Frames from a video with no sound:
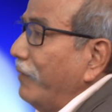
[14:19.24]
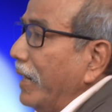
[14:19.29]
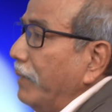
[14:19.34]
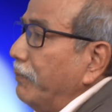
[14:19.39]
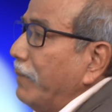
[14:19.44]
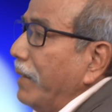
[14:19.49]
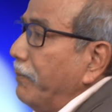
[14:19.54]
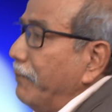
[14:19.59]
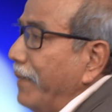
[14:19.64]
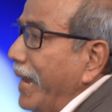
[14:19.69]

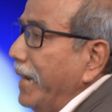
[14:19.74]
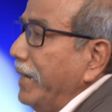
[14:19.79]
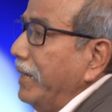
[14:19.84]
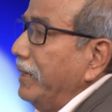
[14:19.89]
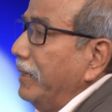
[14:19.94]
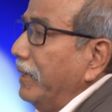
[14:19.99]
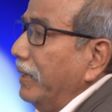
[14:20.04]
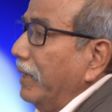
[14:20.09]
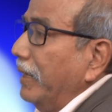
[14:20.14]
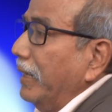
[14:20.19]
and my
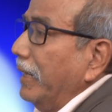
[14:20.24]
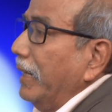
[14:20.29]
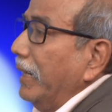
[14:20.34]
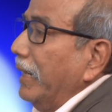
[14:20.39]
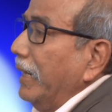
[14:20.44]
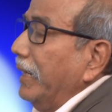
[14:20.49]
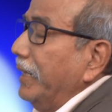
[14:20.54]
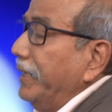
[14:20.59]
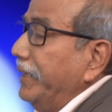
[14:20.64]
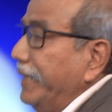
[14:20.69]
men
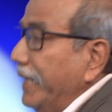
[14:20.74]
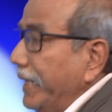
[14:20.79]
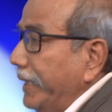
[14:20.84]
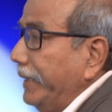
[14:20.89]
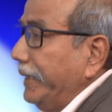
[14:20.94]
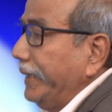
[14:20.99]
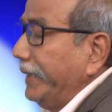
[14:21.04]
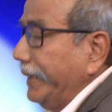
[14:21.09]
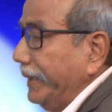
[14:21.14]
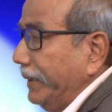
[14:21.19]

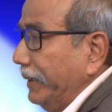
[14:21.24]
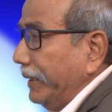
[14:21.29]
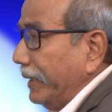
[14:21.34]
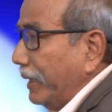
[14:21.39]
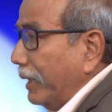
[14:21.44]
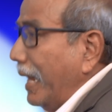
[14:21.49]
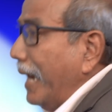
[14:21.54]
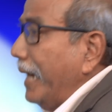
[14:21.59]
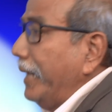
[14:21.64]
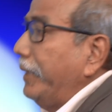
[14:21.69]
did
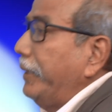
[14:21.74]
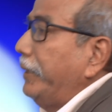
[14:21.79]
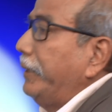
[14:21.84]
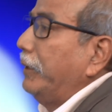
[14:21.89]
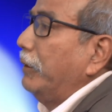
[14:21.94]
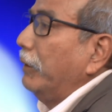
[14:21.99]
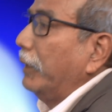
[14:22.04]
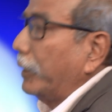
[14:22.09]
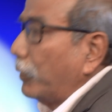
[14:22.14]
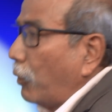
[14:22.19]
try
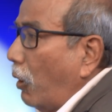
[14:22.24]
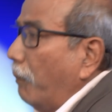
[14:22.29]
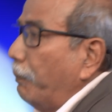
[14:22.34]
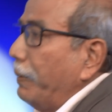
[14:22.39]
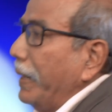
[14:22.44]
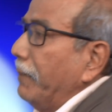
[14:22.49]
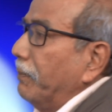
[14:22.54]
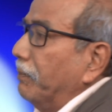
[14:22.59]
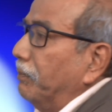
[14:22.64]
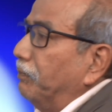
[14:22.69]
to
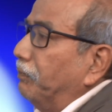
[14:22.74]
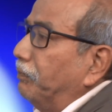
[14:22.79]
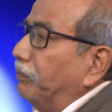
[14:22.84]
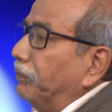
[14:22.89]
stop him.